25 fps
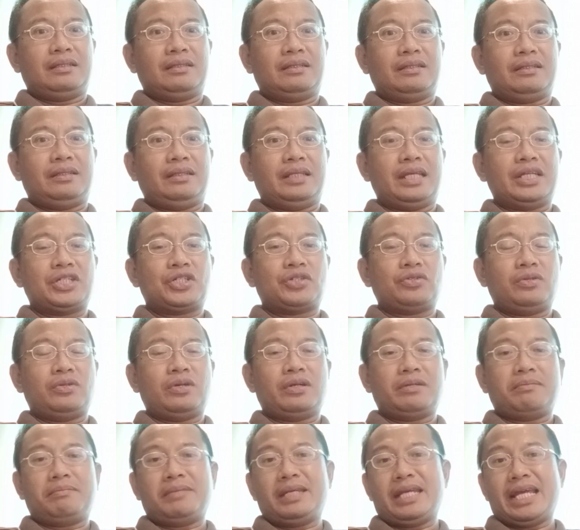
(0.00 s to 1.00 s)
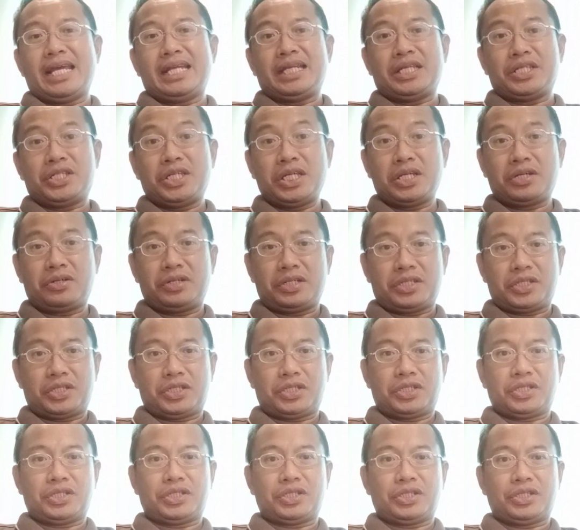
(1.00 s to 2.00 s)
there should not be any
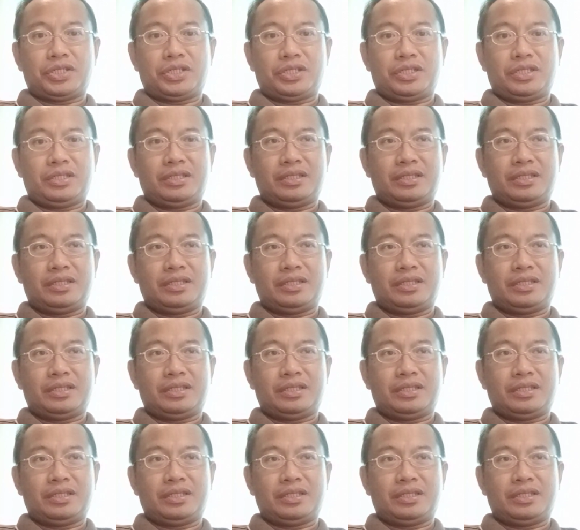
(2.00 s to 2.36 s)
secrets,